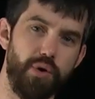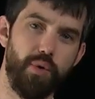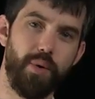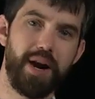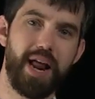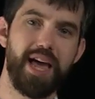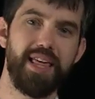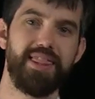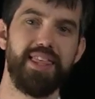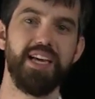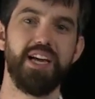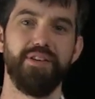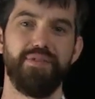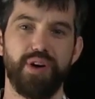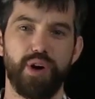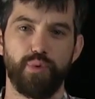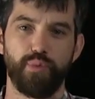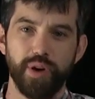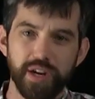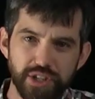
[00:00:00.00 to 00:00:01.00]
When I think of it
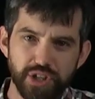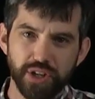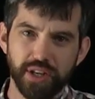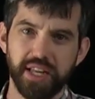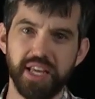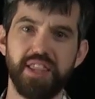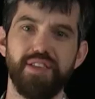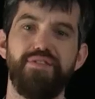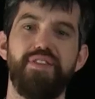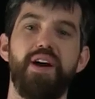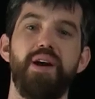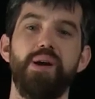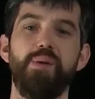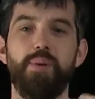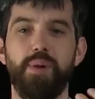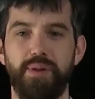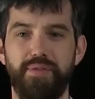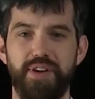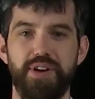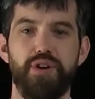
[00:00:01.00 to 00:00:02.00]
originally, the
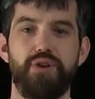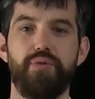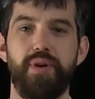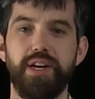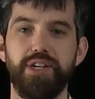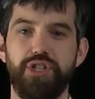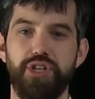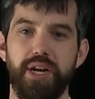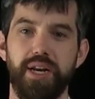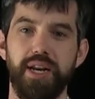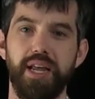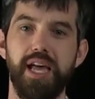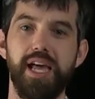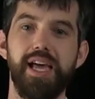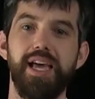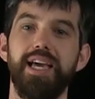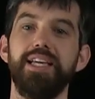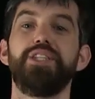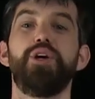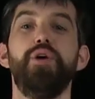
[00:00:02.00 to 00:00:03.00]
variable of
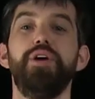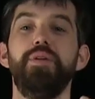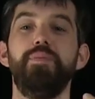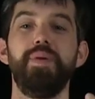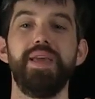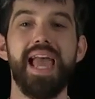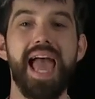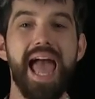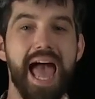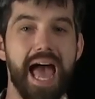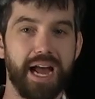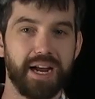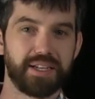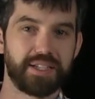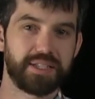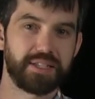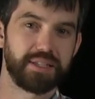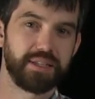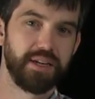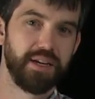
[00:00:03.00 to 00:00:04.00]
integration is going to be
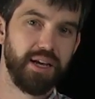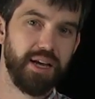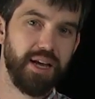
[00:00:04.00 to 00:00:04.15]
x.